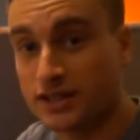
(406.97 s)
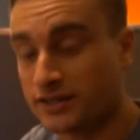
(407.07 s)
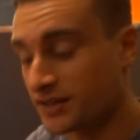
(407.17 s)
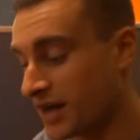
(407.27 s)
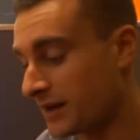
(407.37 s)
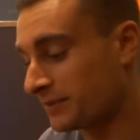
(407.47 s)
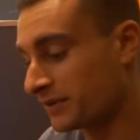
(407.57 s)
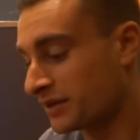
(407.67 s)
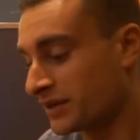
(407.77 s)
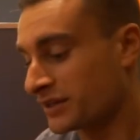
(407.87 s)
on top.
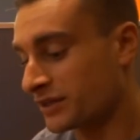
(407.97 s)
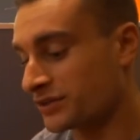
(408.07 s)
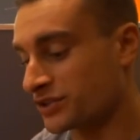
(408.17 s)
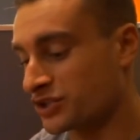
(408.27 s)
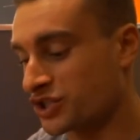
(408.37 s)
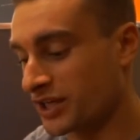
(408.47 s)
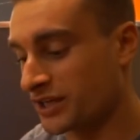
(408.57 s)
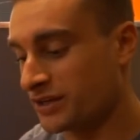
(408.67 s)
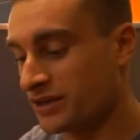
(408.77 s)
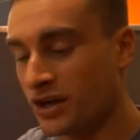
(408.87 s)
There's
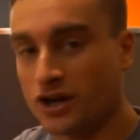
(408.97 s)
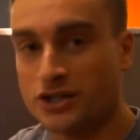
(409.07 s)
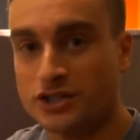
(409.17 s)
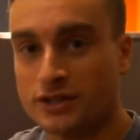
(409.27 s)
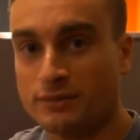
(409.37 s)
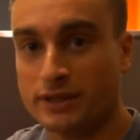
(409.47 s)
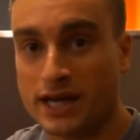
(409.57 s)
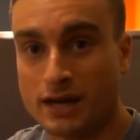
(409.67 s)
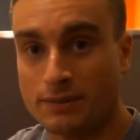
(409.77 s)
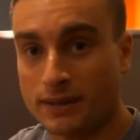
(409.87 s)
chicken, onion,
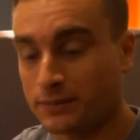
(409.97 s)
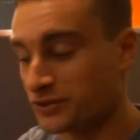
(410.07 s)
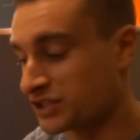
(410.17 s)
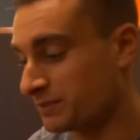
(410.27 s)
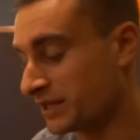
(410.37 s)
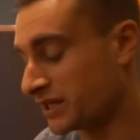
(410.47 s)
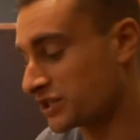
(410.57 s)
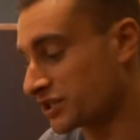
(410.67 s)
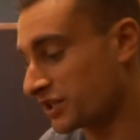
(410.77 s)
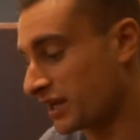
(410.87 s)
banana pepper, spinach,
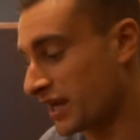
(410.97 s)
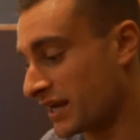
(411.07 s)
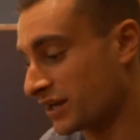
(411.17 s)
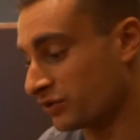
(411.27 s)
and